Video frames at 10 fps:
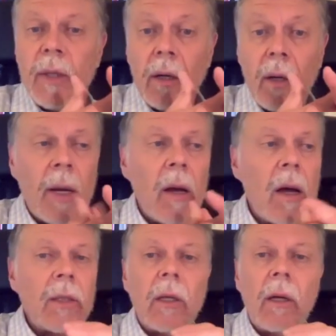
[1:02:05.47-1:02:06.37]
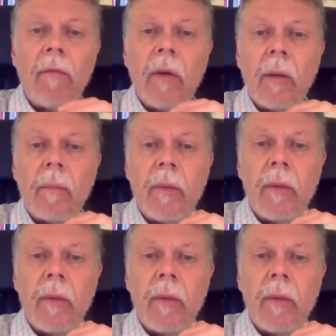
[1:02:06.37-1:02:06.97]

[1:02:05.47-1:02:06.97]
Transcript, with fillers: of the